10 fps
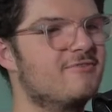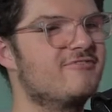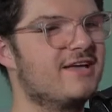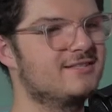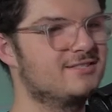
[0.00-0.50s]

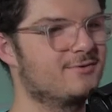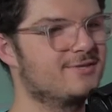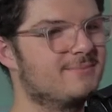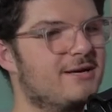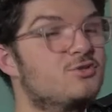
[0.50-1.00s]
events or
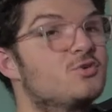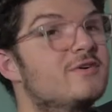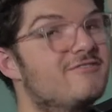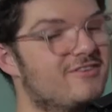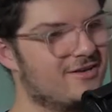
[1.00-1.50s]
it's about
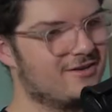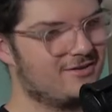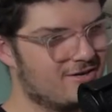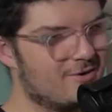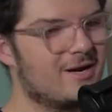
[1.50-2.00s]
trivia,
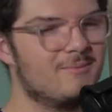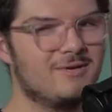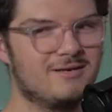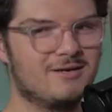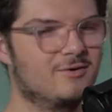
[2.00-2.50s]
yep. you know what I
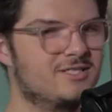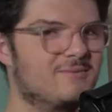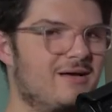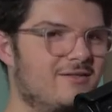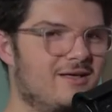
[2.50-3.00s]
mean? Or exactly. it's
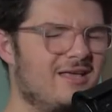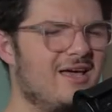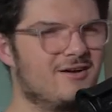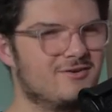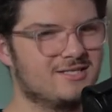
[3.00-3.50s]
about like
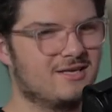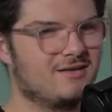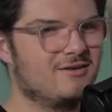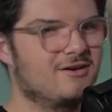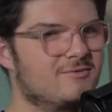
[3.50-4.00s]
yeah, or it's
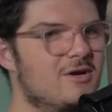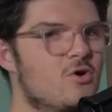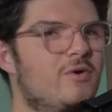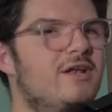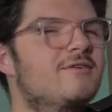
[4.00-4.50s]
like you know
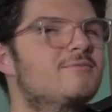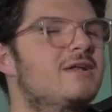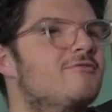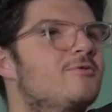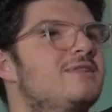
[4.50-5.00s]
we never we
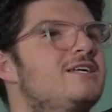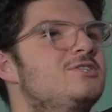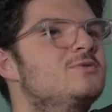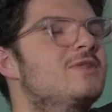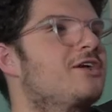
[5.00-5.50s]
never really
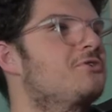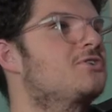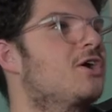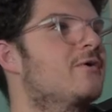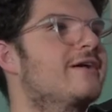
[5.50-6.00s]
do like
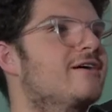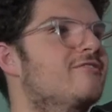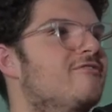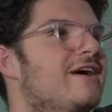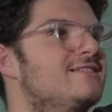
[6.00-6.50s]
current
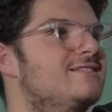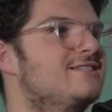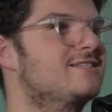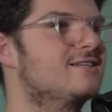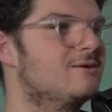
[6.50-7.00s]

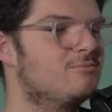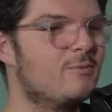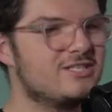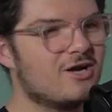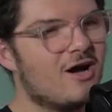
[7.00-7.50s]
events, but
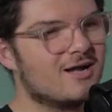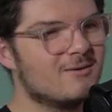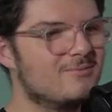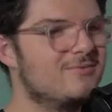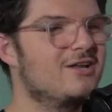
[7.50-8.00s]
we talk
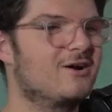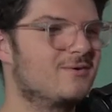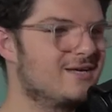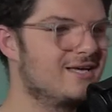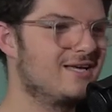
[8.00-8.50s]
you
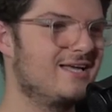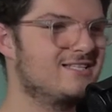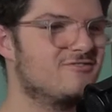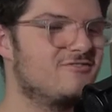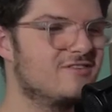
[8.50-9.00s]
know
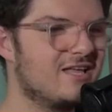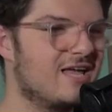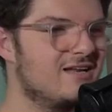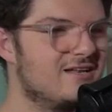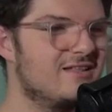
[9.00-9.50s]
it's
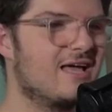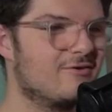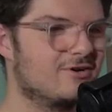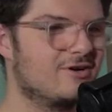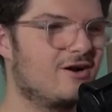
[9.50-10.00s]
affiliated in
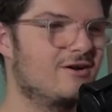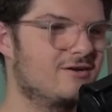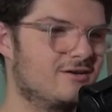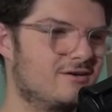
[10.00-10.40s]
that regard, yeah. you